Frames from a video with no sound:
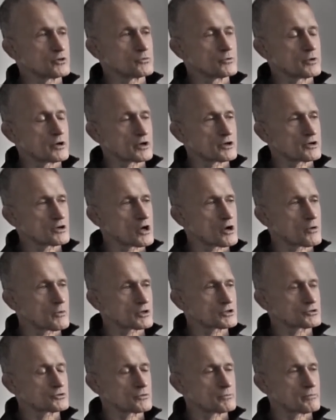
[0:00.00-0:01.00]
you really know
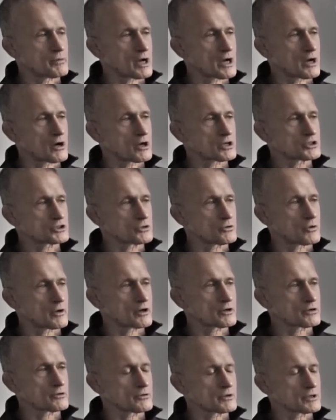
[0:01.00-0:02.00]
what true biological
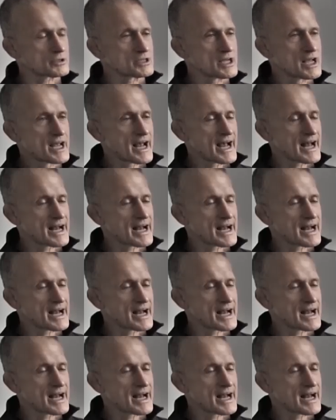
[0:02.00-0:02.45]
hunger is.